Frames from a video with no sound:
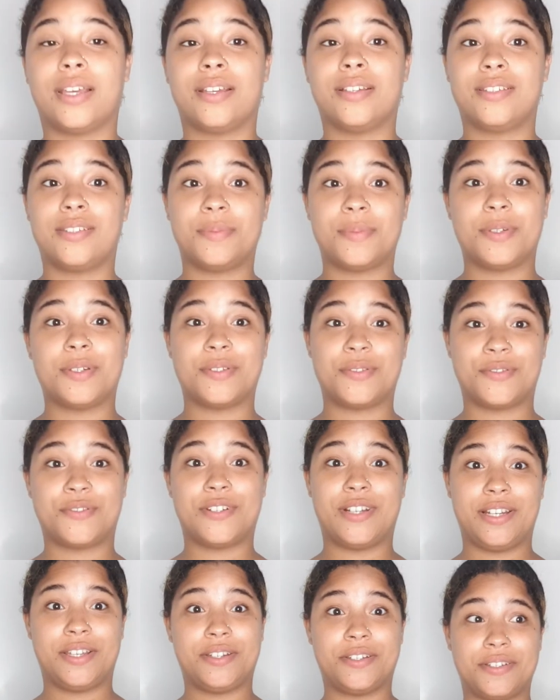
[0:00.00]
smells
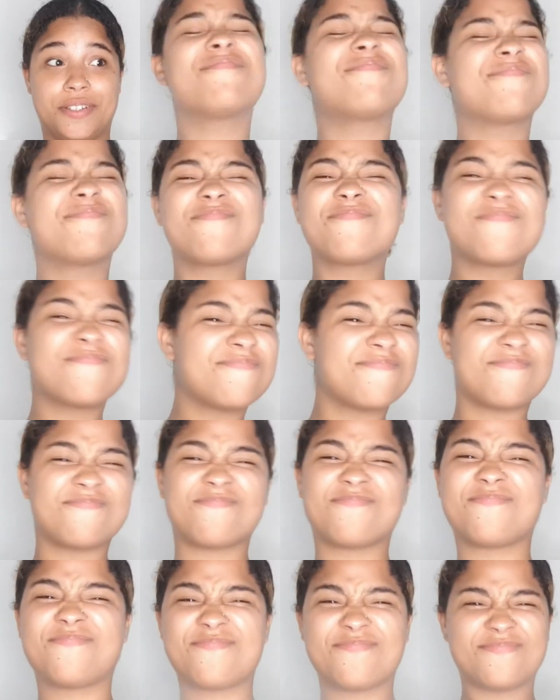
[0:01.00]
really good.
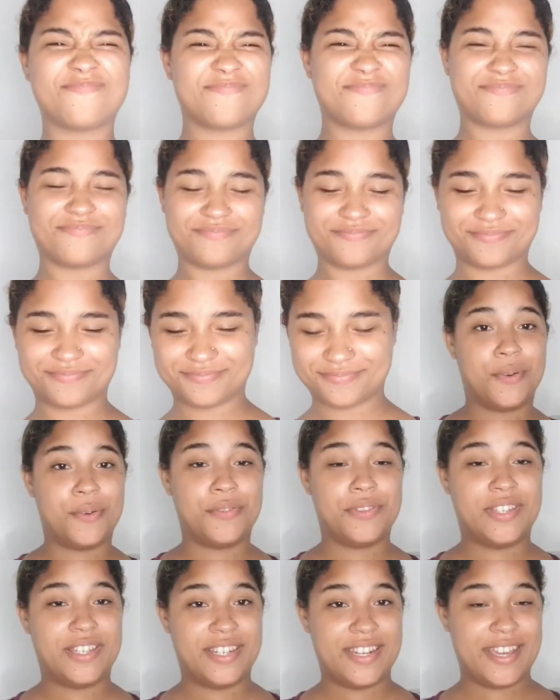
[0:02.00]
Well,
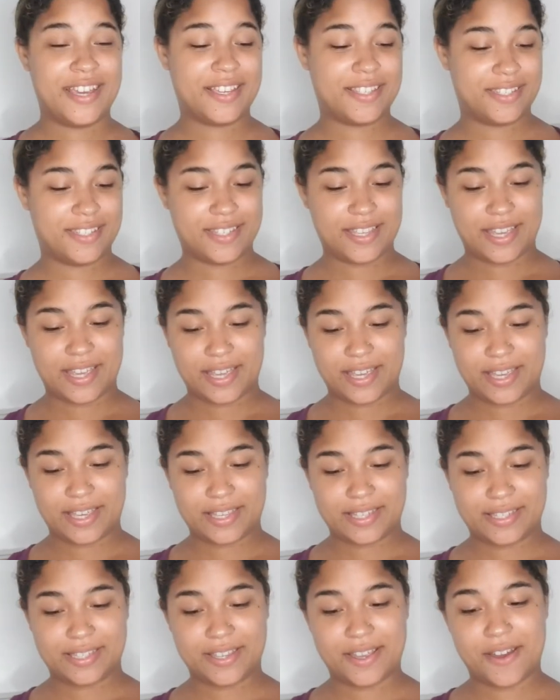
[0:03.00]
the next
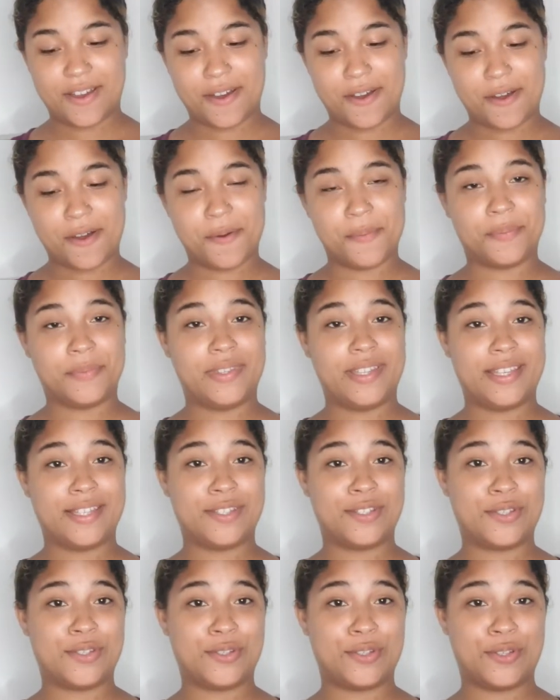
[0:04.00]
is
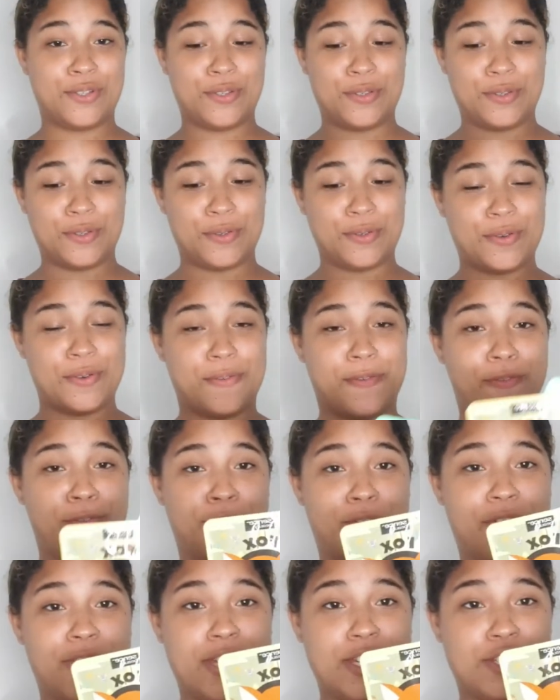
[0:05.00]
these two
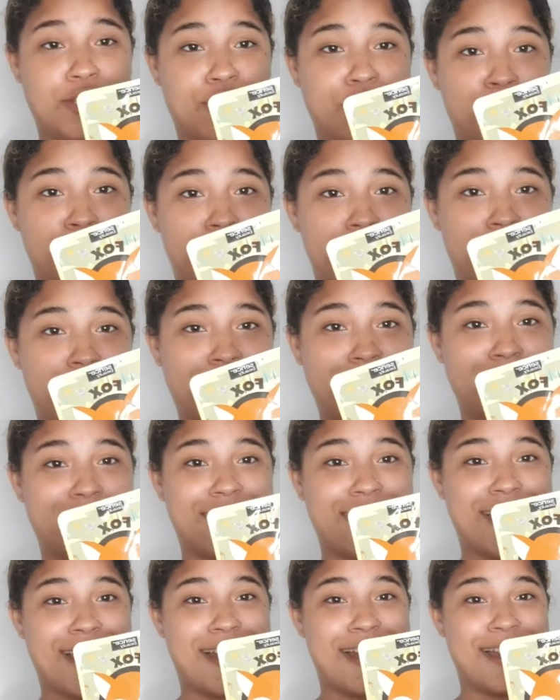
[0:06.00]
facial masks
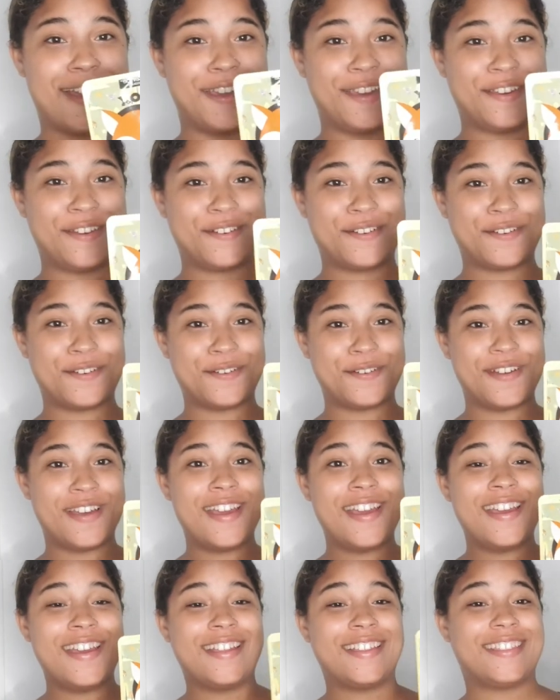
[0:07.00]
that I got.
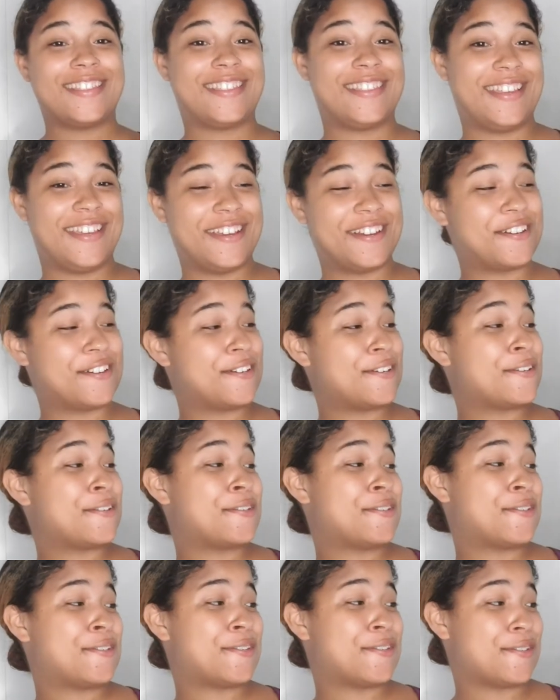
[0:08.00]
They are
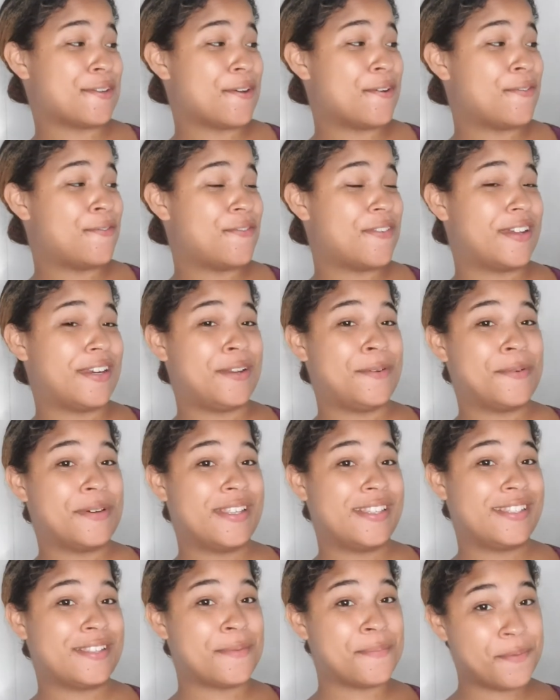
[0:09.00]
so funny. One
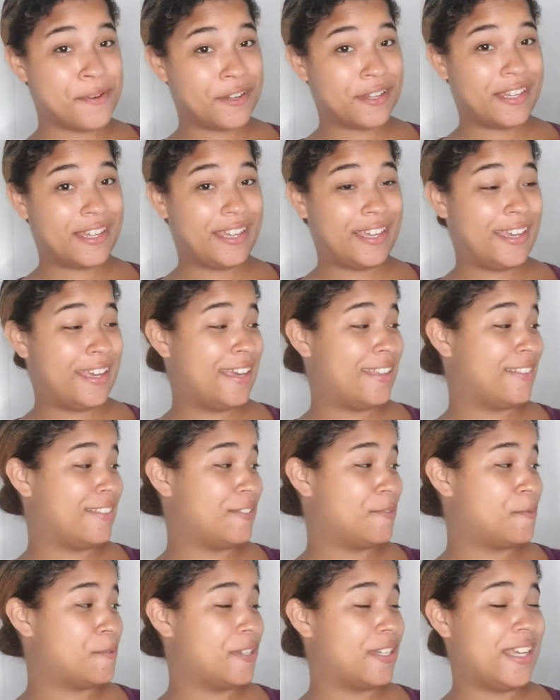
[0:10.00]
is a monkey and the
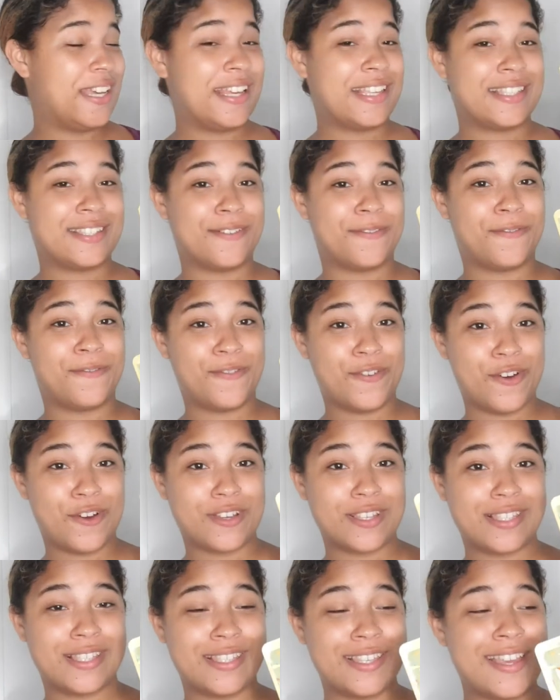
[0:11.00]
one is a
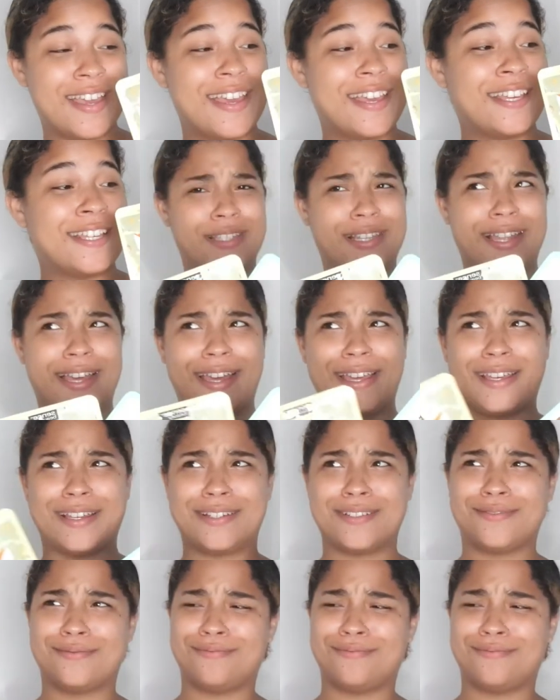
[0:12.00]
fox. Like